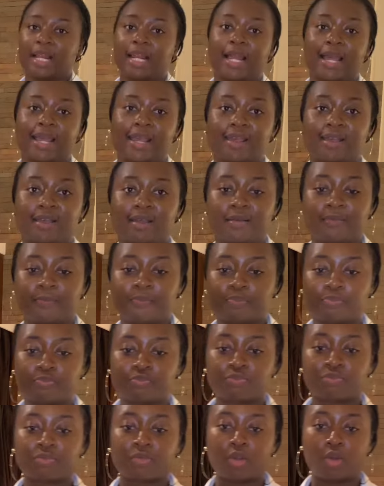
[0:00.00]
like
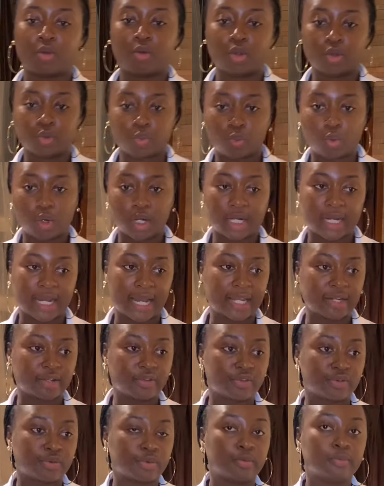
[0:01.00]
the work I
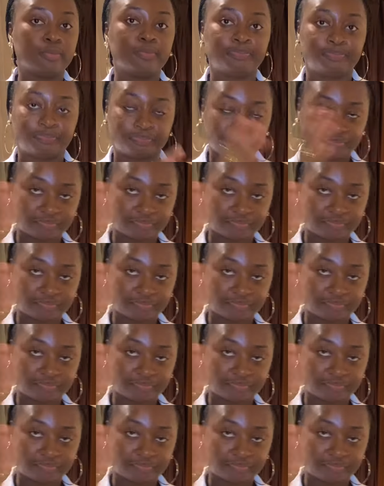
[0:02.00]
do.